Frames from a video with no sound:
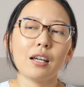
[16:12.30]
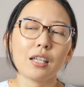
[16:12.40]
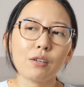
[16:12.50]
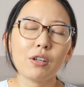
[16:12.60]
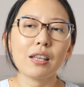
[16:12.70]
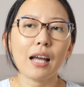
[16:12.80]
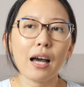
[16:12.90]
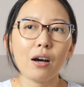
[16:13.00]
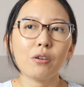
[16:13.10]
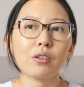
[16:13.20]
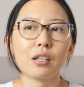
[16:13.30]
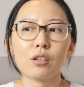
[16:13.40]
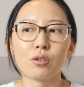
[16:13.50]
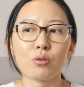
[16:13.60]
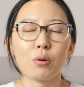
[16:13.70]
even now, they're
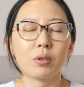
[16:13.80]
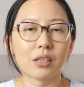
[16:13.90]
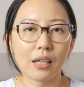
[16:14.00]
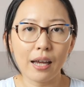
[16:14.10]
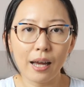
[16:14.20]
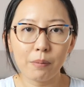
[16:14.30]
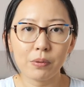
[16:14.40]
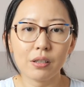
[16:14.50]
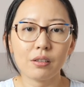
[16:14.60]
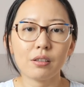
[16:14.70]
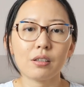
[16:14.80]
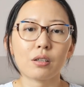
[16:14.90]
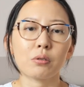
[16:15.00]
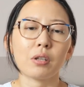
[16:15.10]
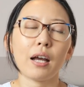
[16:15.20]
not sure what's going to happen. They
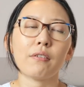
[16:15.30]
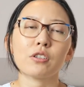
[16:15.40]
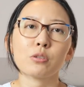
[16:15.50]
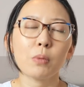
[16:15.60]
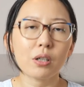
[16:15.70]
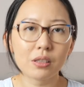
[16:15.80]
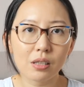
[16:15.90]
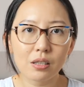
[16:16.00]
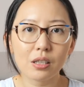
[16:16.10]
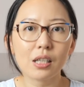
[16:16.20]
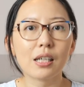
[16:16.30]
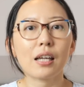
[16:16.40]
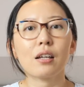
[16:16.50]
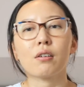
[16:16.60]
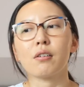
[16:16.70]
could have a small extension
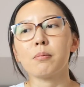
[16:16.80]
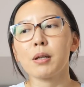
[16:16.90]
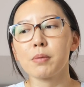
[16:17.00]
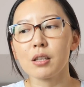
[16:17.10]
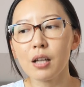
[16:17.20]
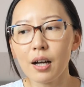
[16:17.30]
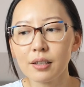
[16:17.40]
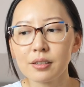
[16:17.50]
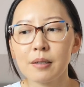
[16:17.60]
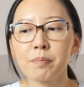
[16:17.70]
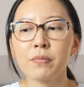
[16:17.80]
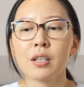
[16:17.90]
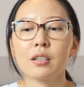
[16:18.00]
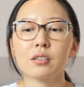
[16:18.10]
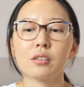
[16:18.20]
again or maybe not.
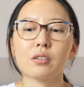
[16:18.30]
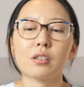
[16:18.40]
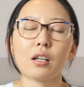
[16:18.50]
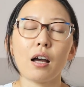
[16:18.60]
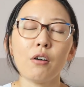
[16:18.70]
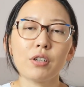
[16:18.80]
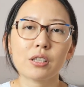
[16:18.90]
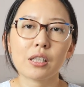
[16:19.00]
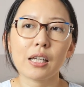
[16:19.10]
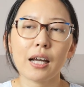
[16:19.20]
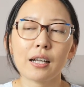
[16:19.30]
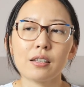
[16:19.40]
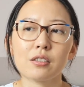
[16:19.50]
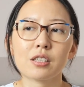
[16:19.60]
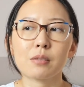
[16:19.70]
So obviously I
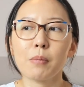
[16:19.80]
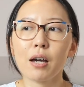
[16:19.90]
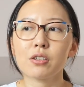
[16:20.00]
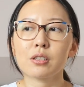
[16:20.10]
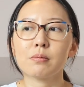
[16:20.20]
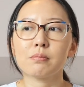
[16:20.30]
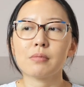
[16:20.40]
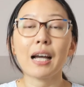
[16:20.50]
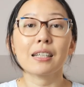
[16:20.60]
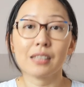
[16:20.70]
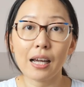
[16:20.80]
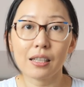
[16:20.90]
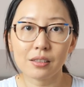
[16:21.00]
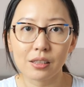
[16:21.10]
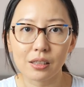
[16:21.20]
can smell some
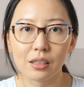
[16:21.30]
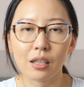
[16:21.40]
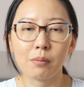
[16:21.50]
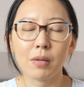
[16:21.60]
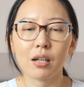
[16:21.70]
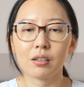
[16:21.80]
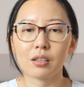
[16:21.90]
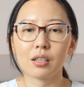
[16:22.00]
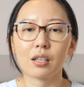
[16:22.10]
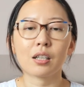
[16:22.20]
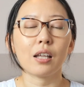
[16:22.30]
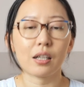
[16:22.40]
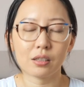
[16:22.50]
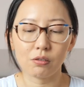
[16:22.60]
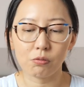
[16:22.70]
anxiety among the
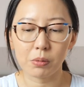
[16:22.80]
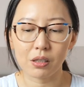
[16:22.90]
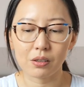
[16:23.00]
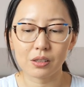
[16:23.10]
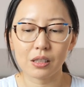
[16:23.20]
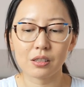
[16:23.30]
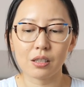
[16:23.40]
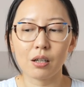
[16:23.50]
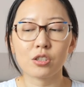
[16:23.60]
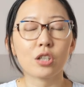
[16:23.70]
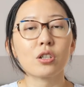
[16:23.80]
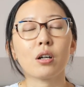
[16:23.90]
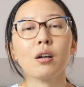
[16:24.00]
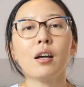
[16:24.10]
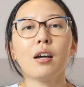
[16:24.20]
collective because it's such a